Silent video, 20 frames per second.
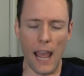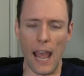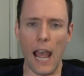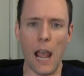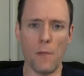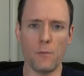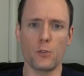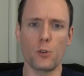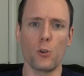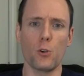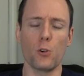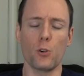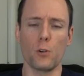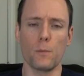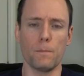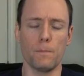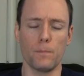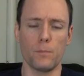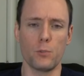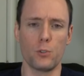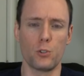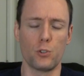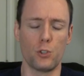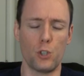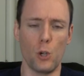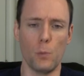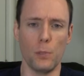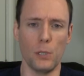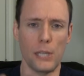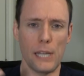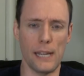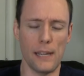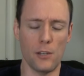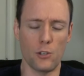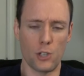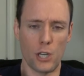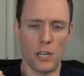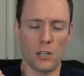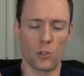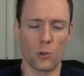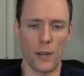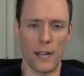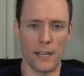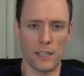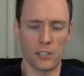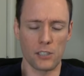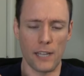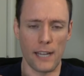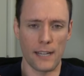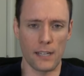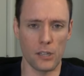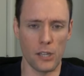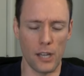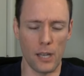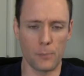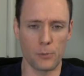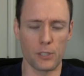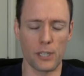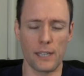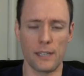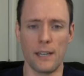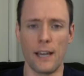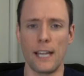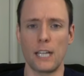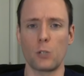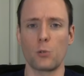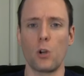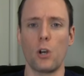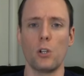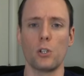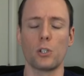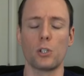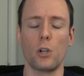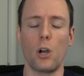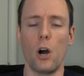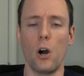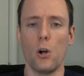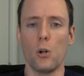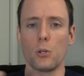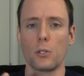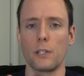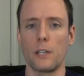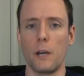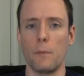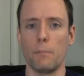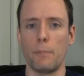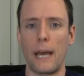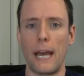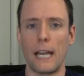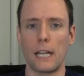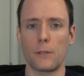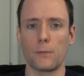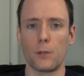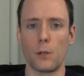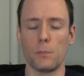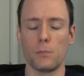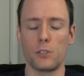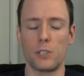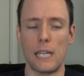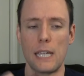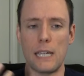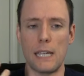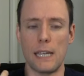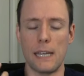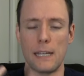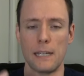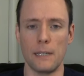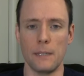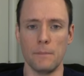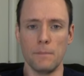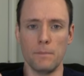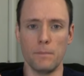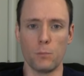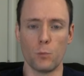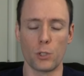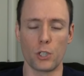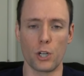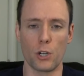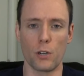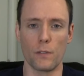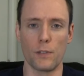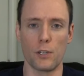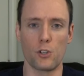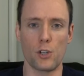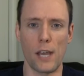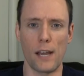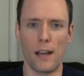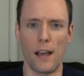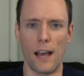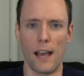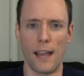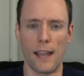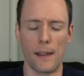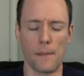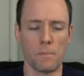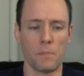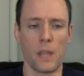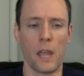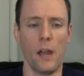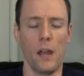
after Jubilee, Jean Grey, Cyclops, and Nightcrawler all come back from seeing Return of the Jedi,